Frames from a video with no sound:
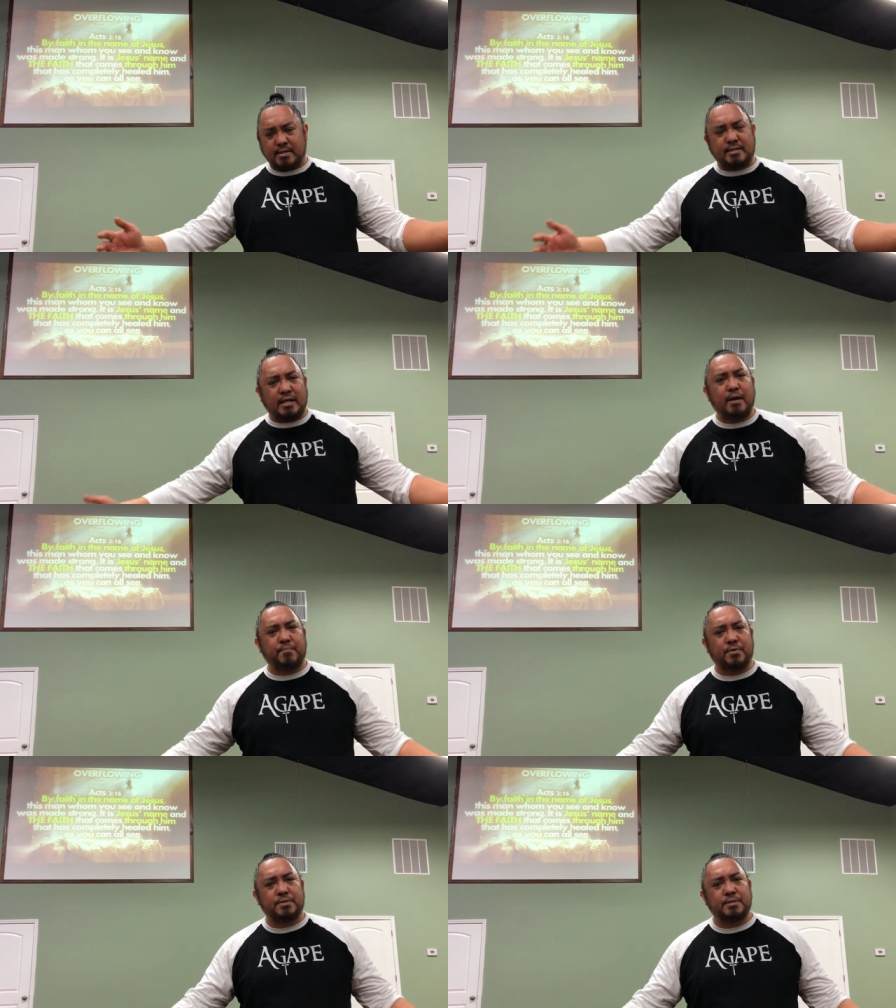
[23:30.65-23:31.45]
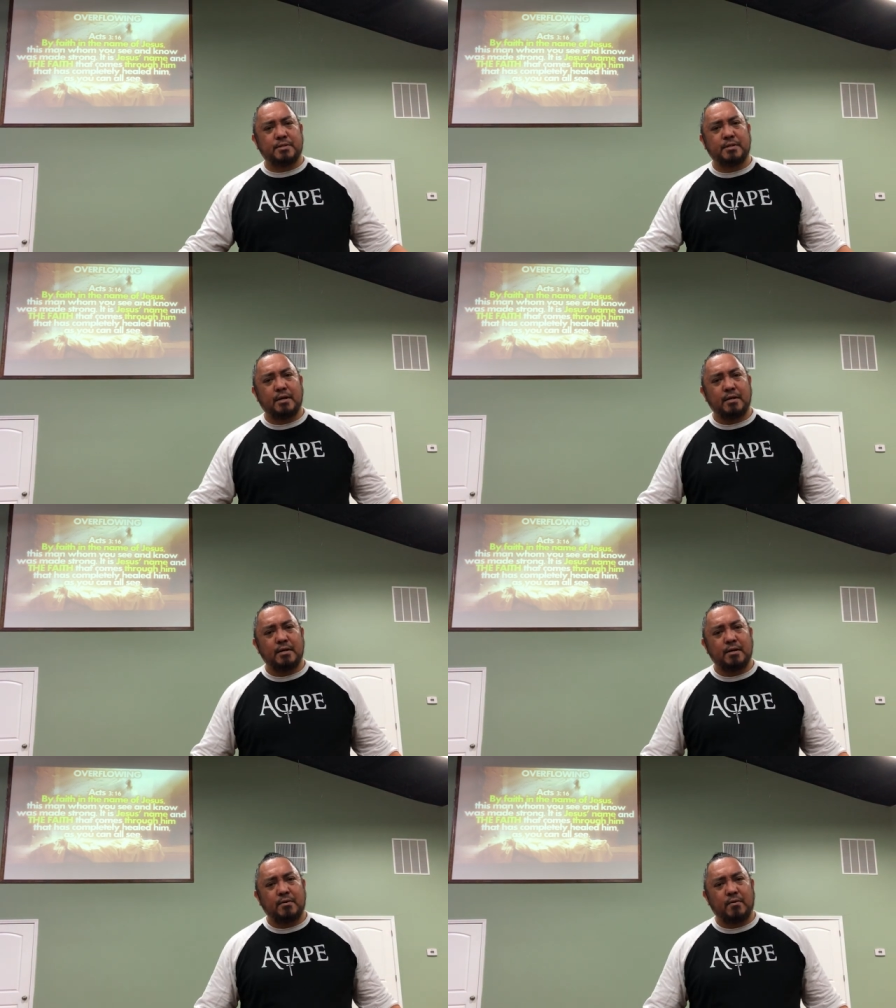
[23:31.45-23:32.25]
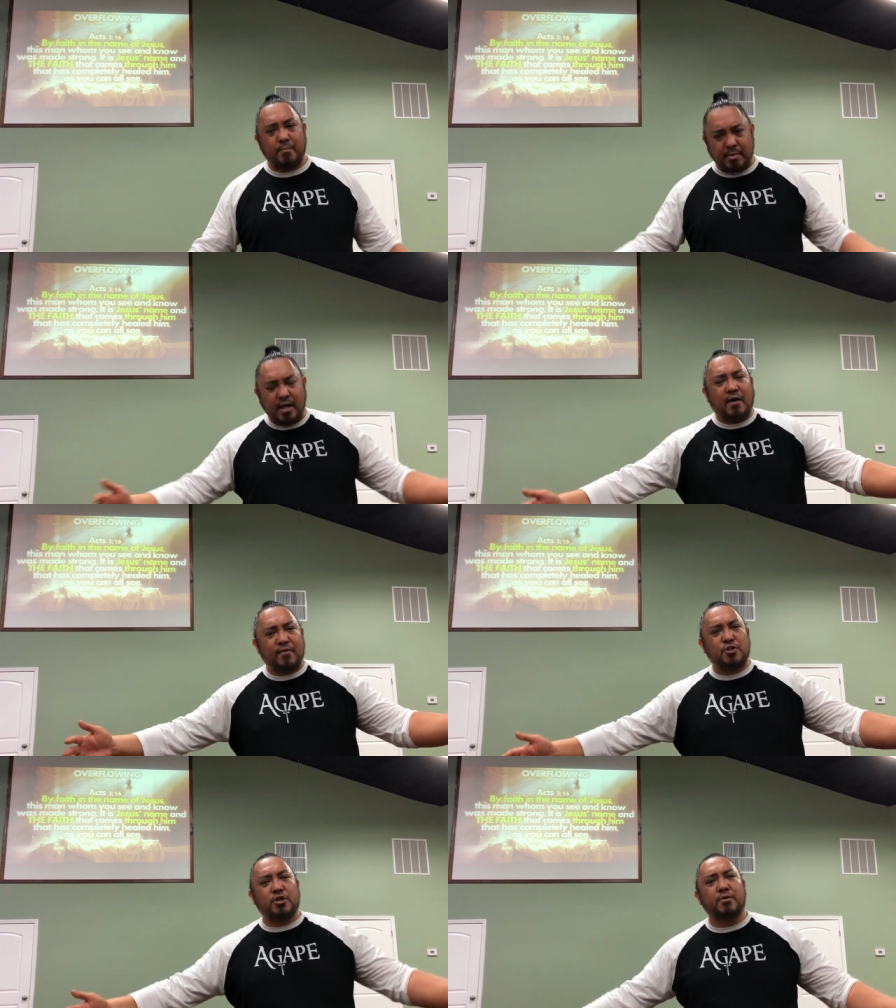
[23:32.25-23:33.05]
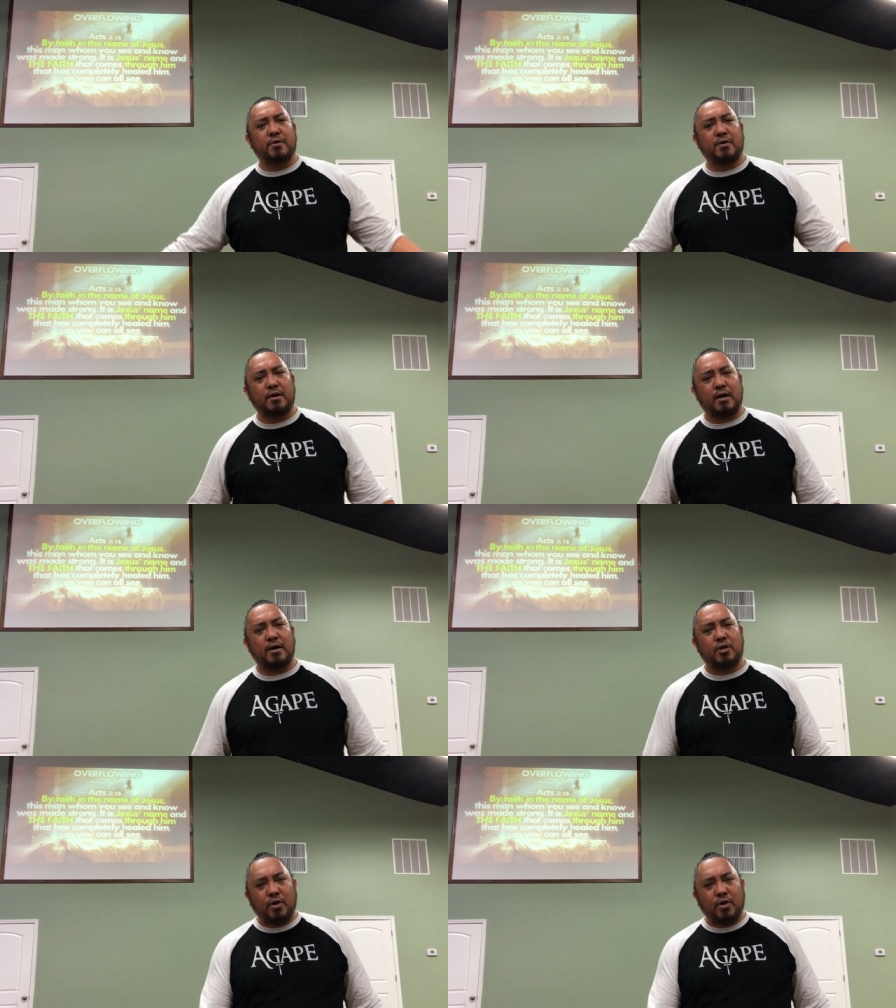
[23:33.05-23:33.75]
Disciples, right? Beloved children of God.